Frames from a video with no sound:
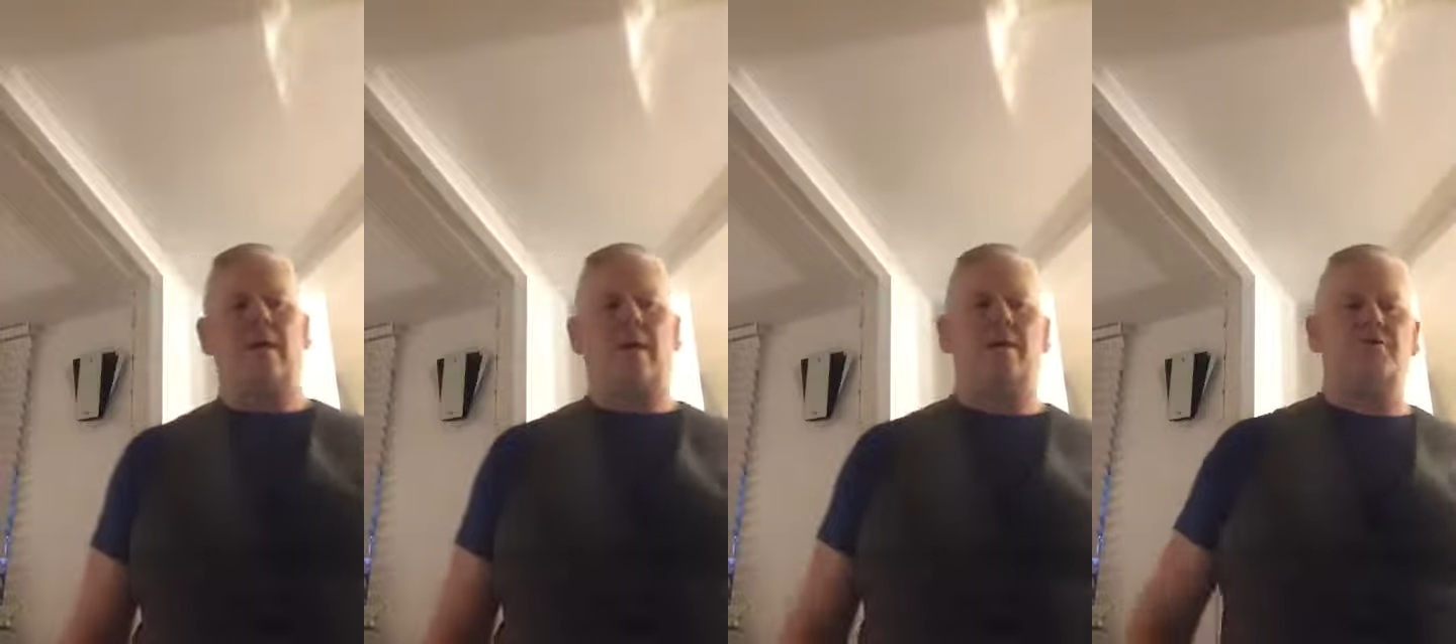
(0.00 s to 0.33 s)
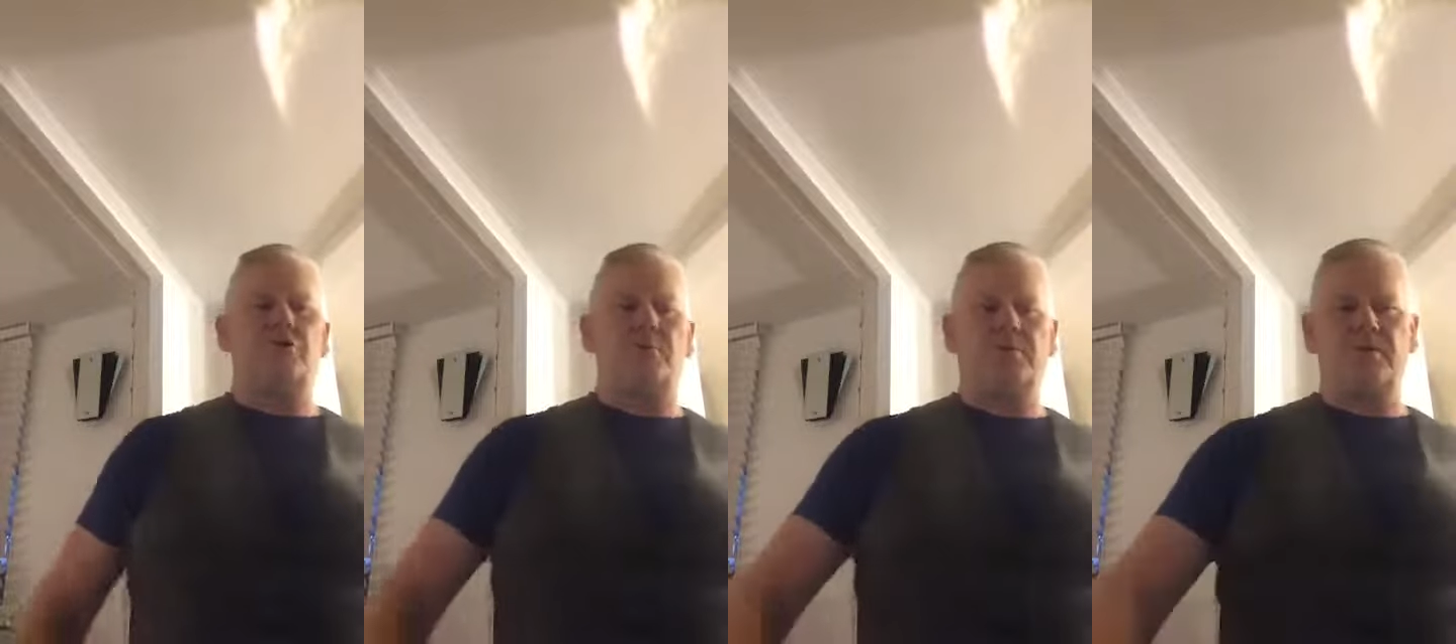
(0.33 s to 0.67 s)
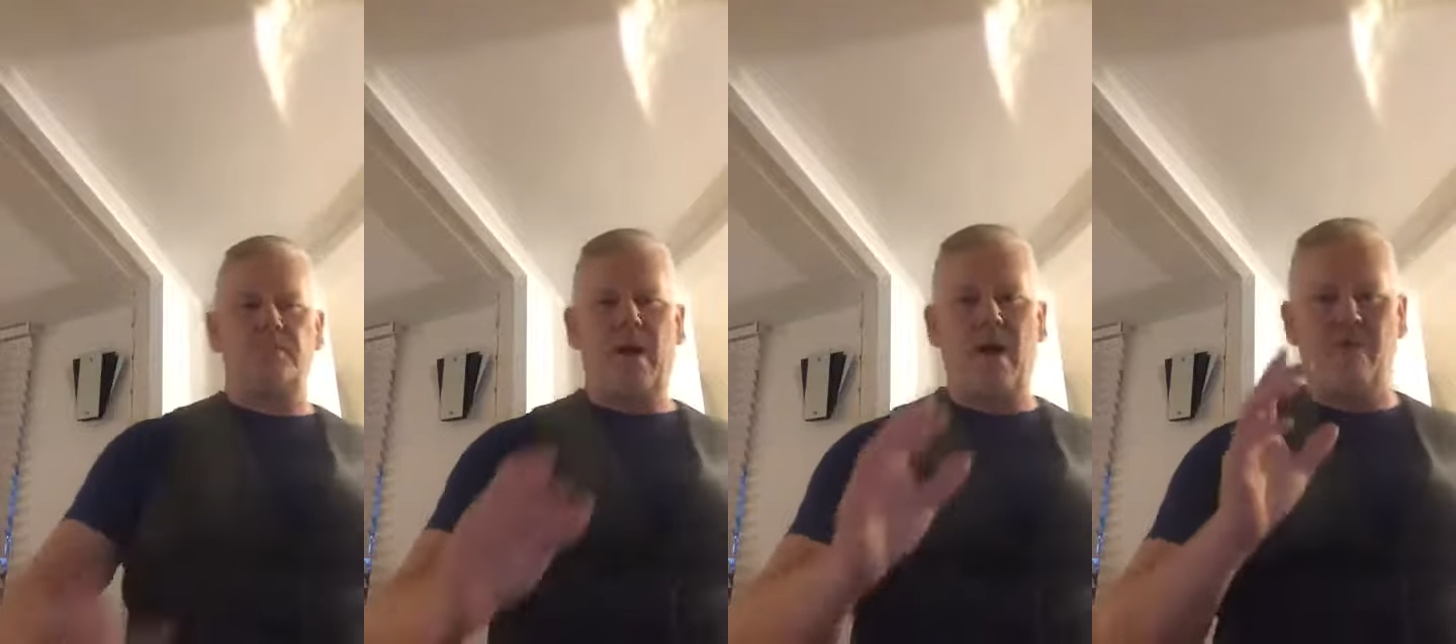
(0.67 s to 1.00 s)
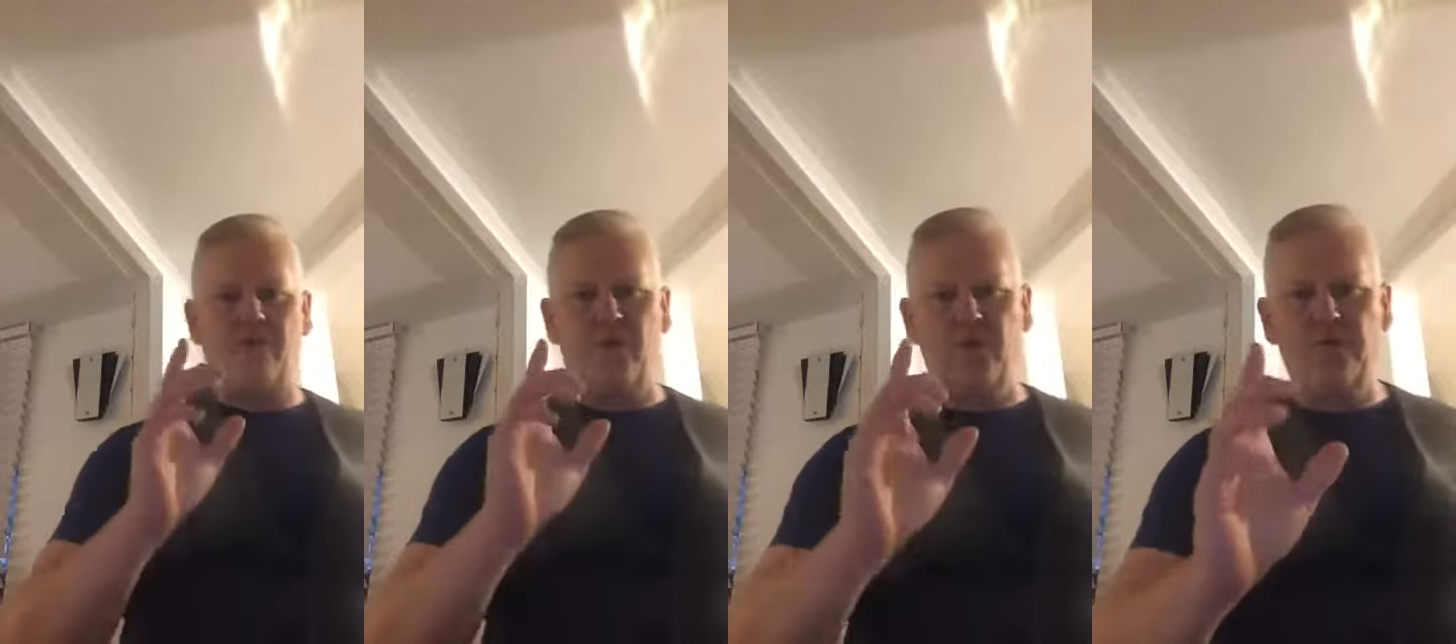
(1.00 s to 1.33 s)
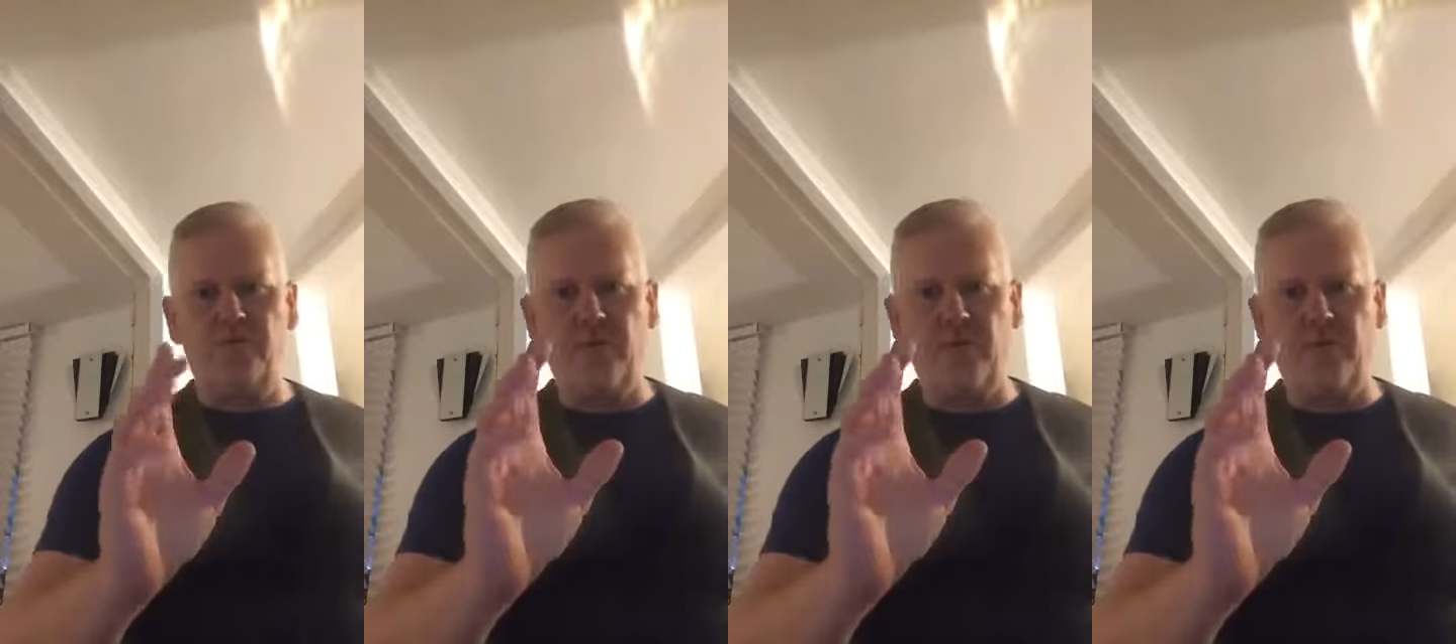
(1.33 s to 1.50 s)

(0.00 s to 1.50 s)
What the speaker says: and Jupiter's about fun,